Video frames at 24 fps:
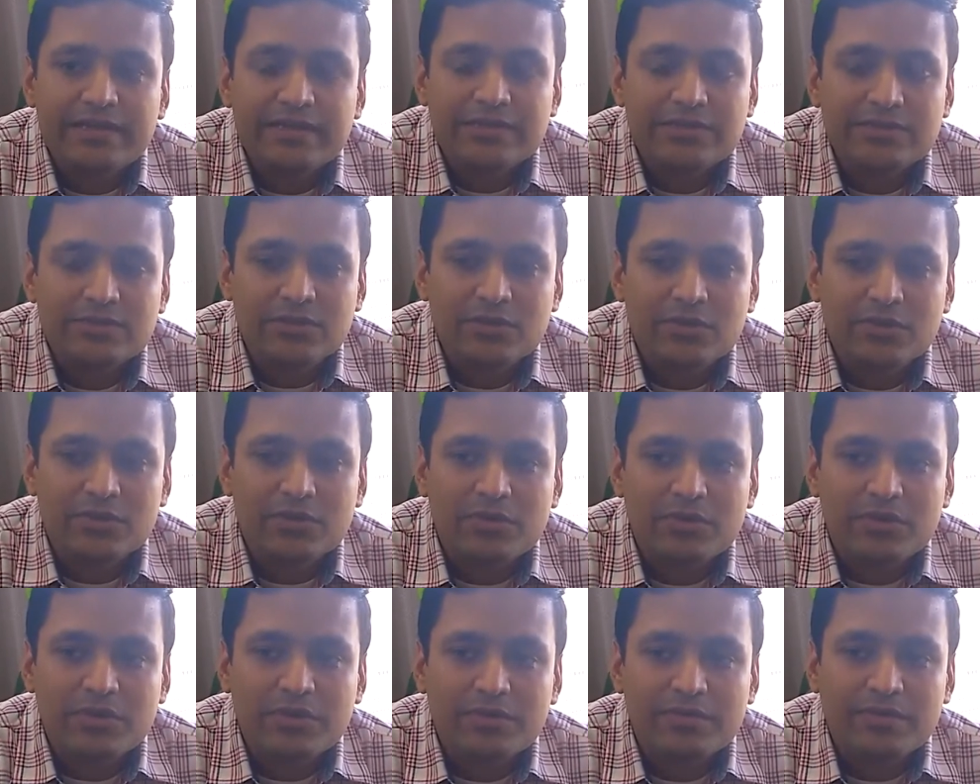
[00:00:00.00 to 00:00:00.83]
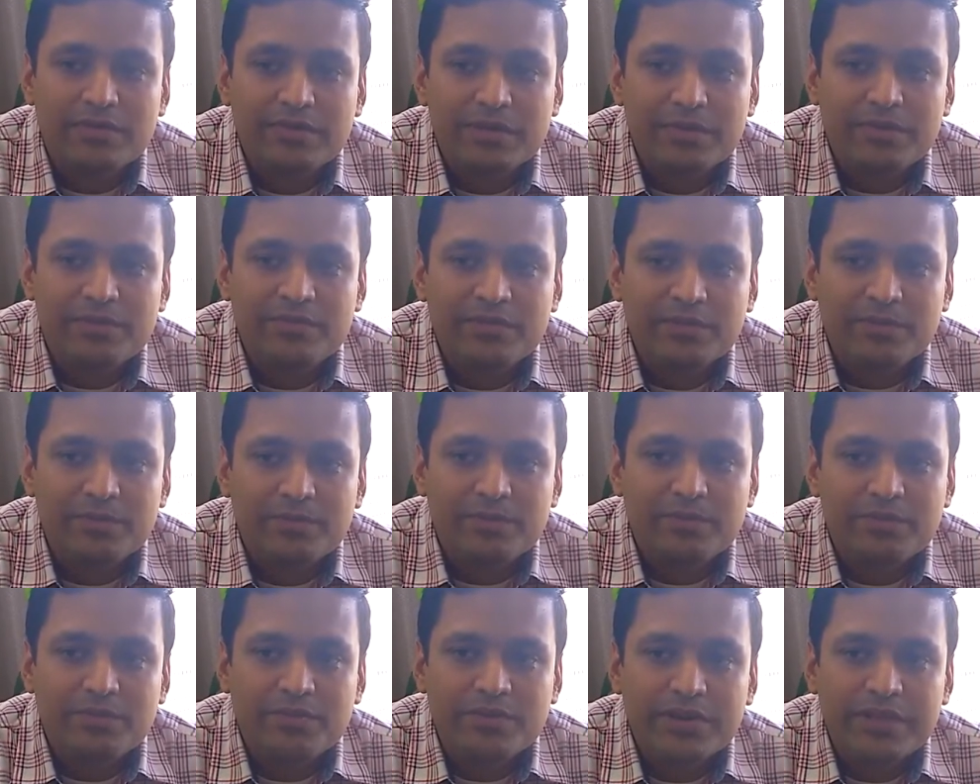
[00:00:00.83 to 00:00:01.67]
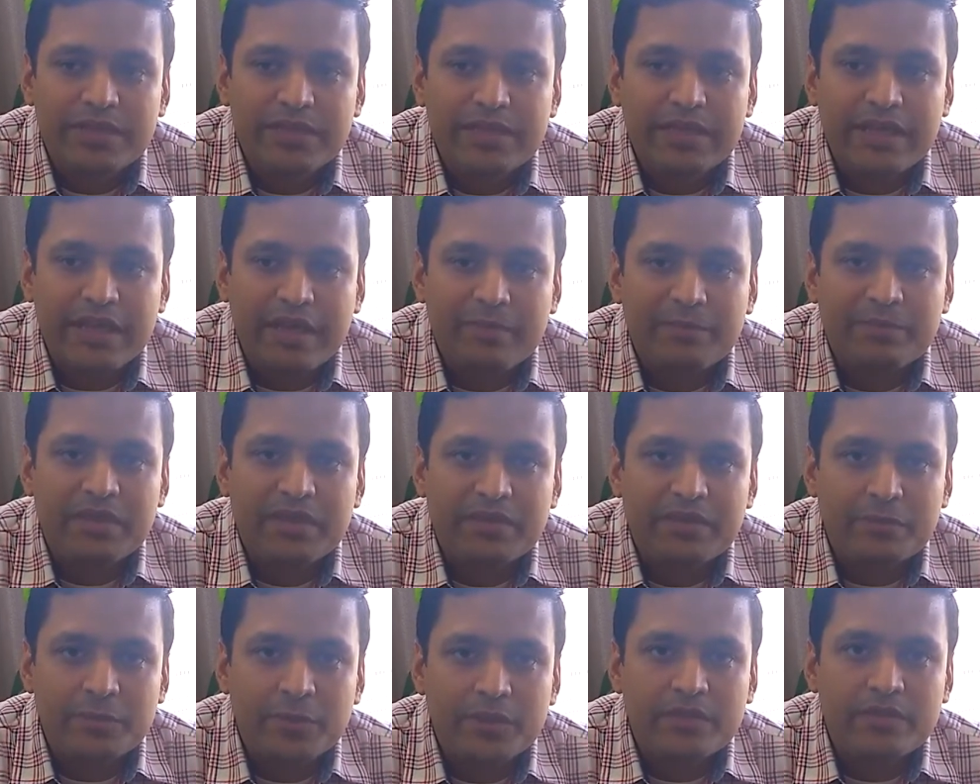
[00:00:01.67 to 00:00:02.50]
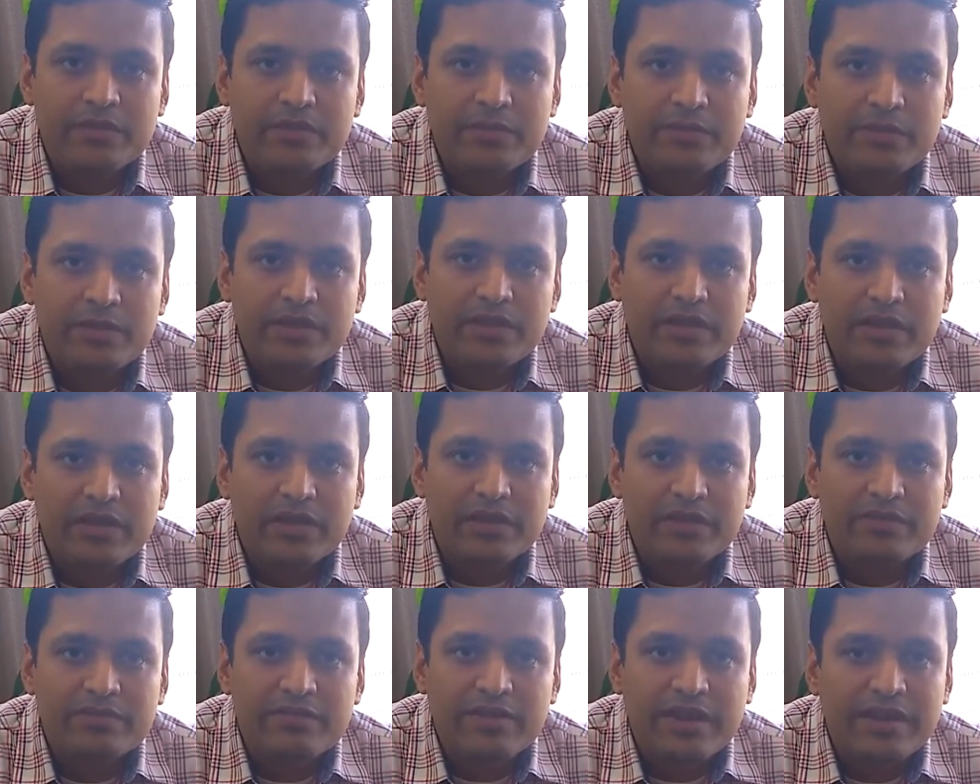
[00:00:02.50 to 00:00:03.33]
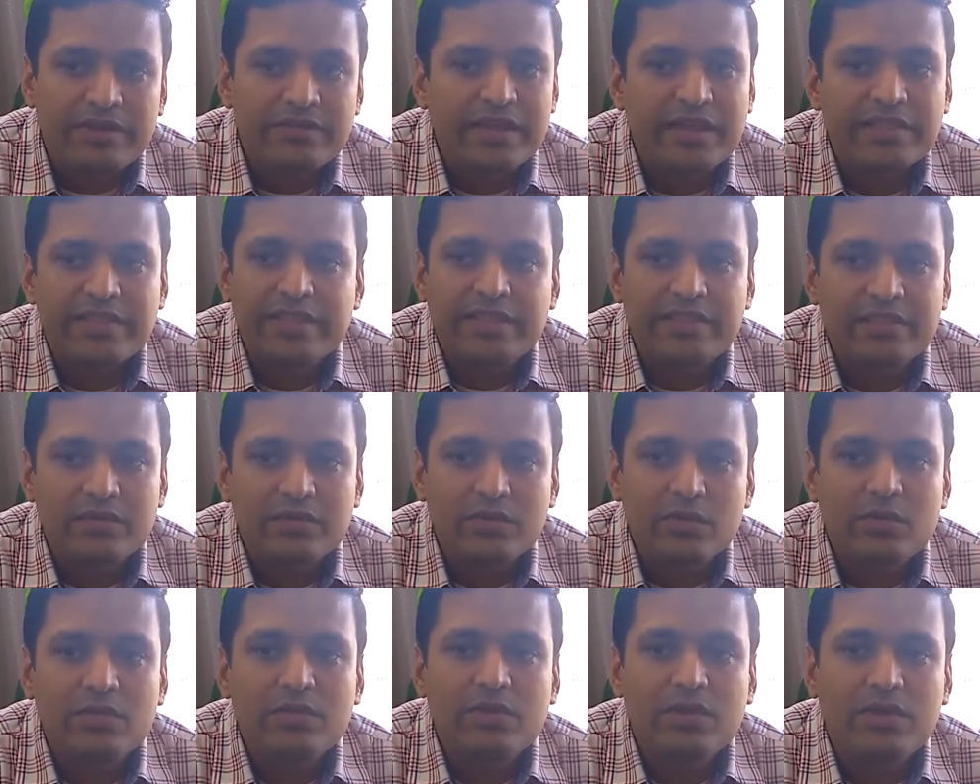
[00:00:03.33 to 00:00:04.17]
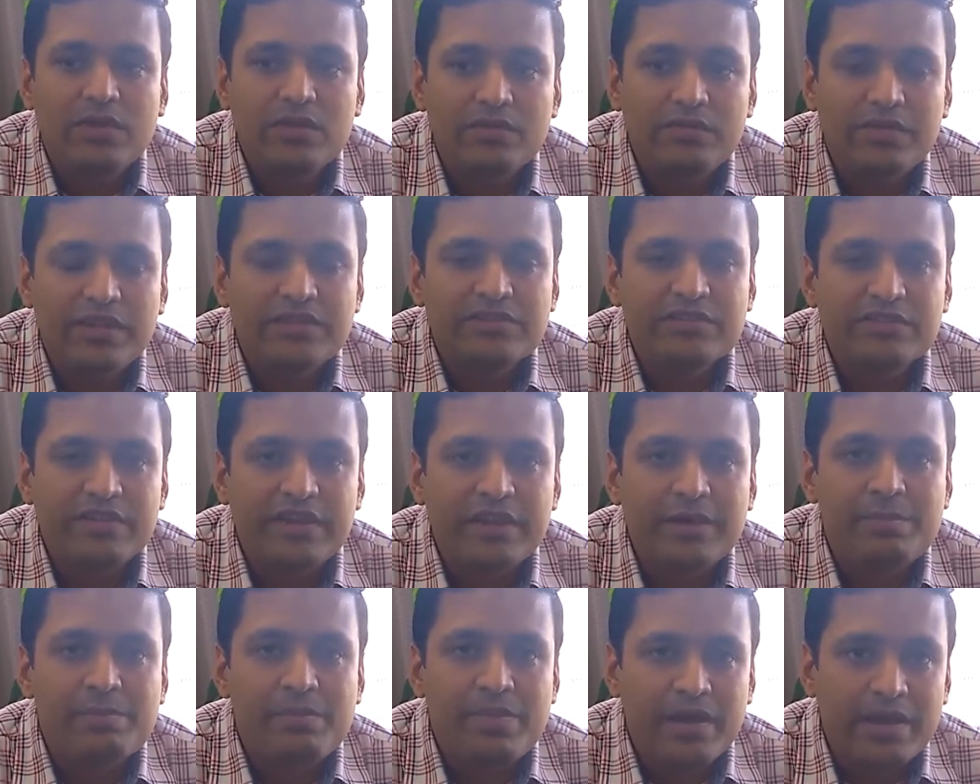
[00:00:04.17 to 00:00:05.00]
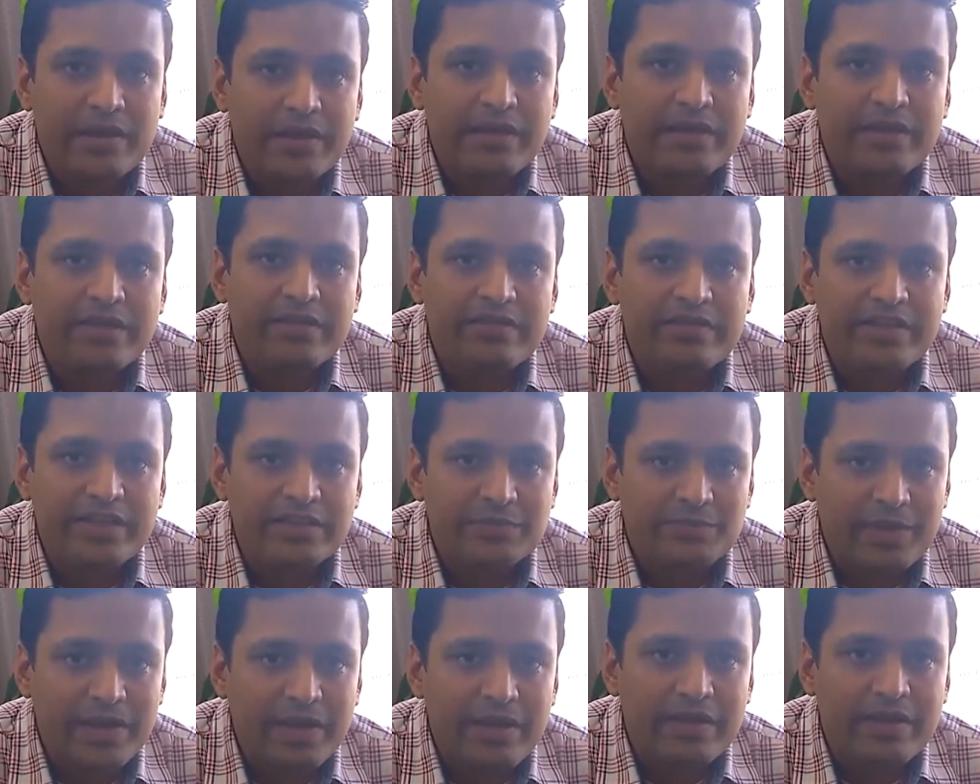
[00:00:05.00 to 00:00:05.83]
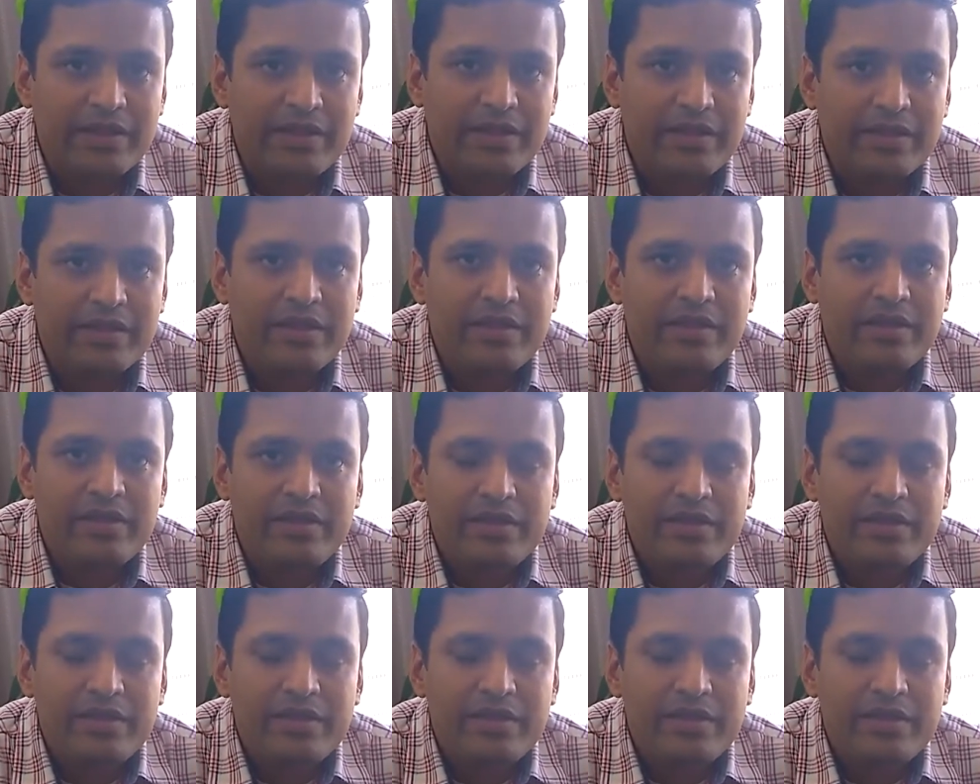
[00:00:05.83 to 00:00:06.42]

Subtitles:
So we're pretty happy with our strategy. I think the overall venture debt pie is expanding.